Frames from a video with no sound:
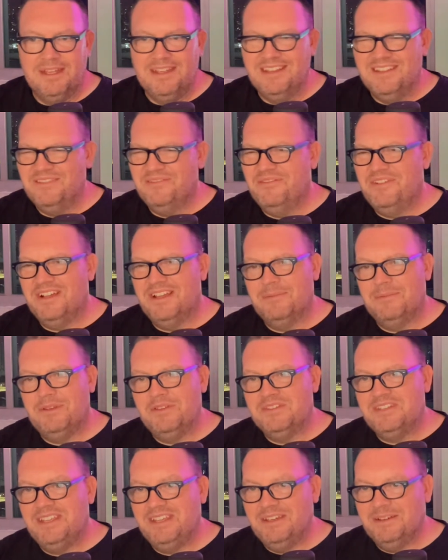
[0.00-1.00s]
His fucking
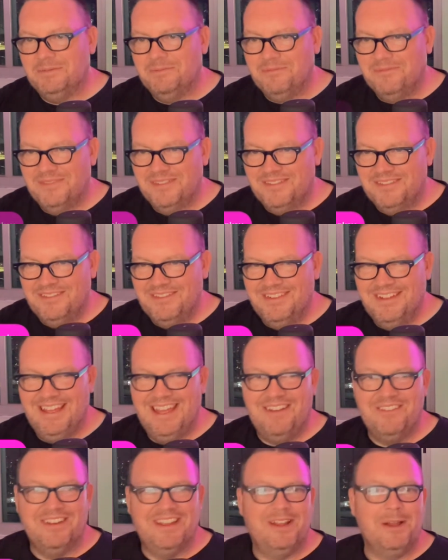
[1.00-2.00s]
museum. I
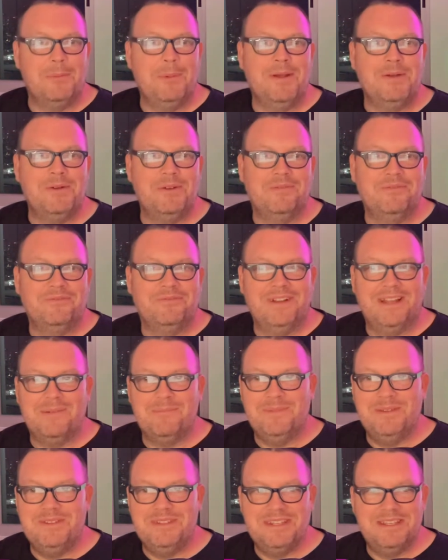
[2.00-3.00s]
don't care about no freaking
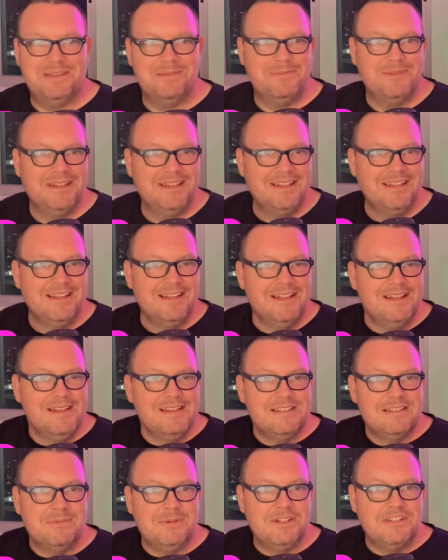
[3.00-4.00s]
museum.
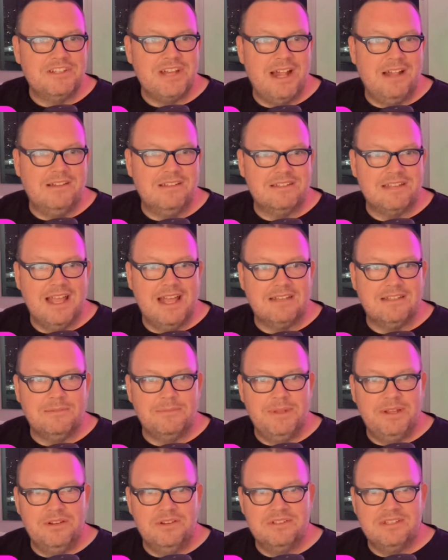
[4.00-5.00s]
So much childish gossip,
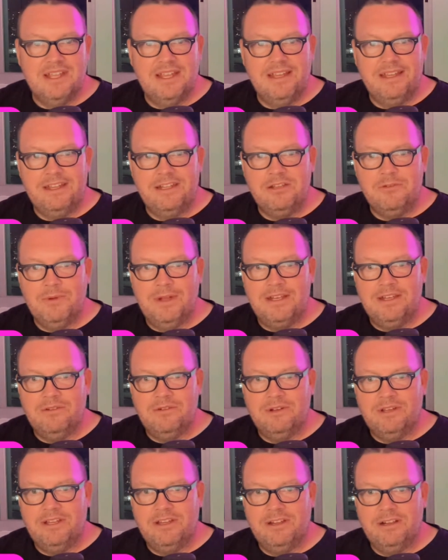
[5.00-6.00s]
hearsay, innuendo
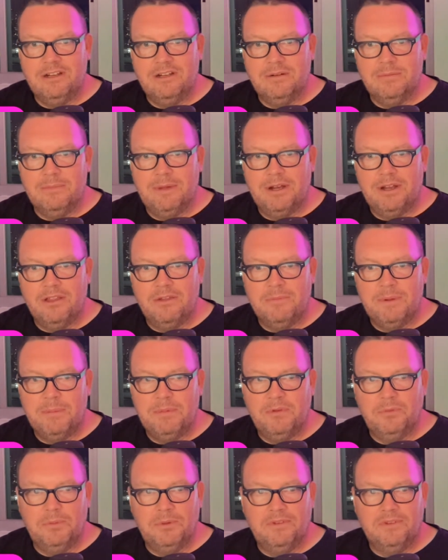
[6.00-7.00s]
in here about other
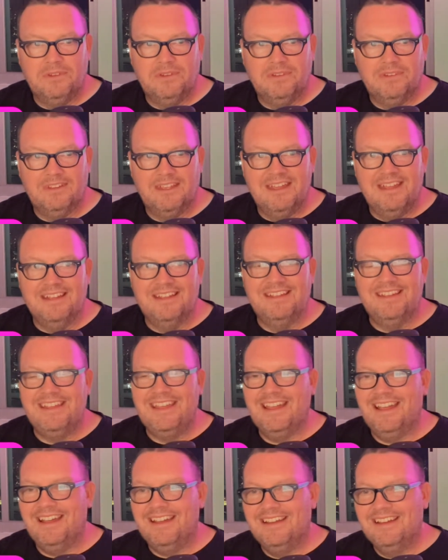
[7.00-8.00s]
people's business.
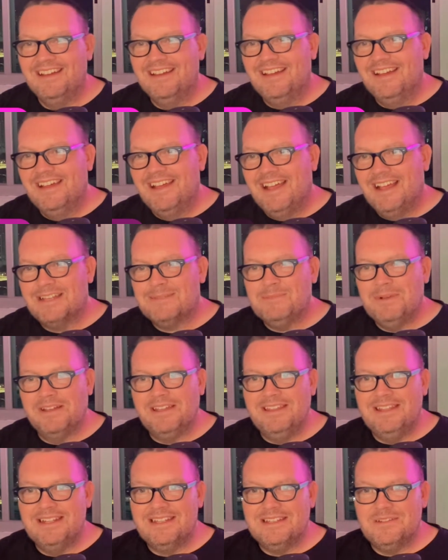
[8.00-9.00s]
Yeah. X Monkey,
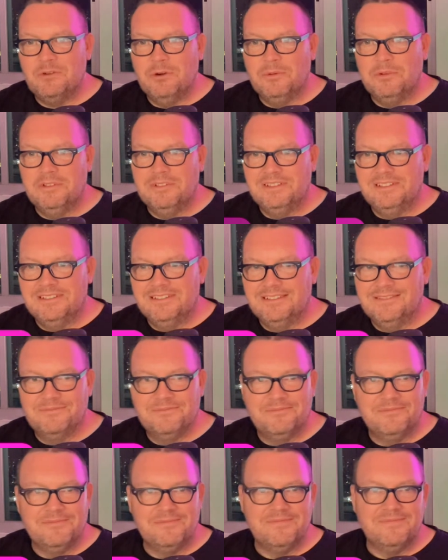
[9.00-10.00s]
that's normal.
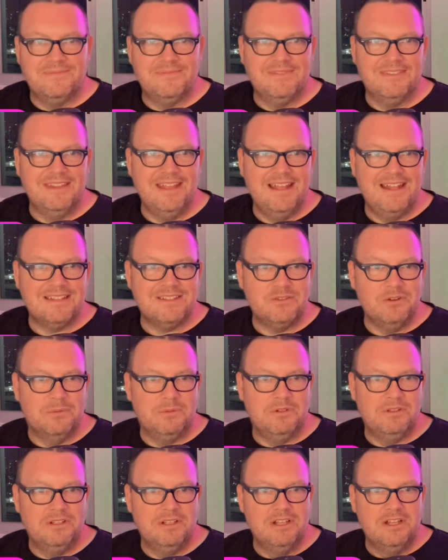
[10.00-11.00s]
That's
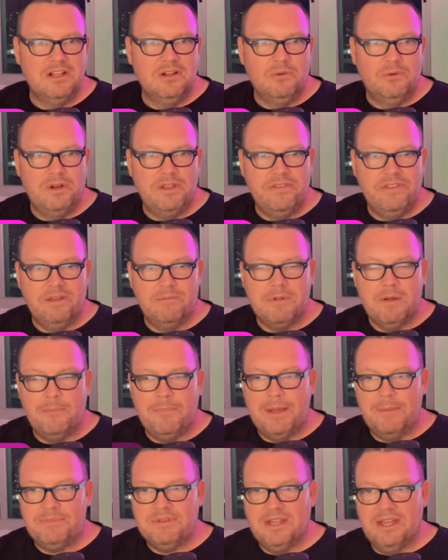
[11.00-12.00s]
normal. What do you think about
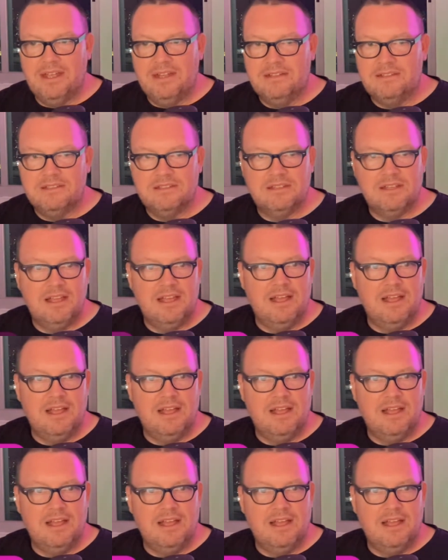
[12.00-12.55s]
peptides?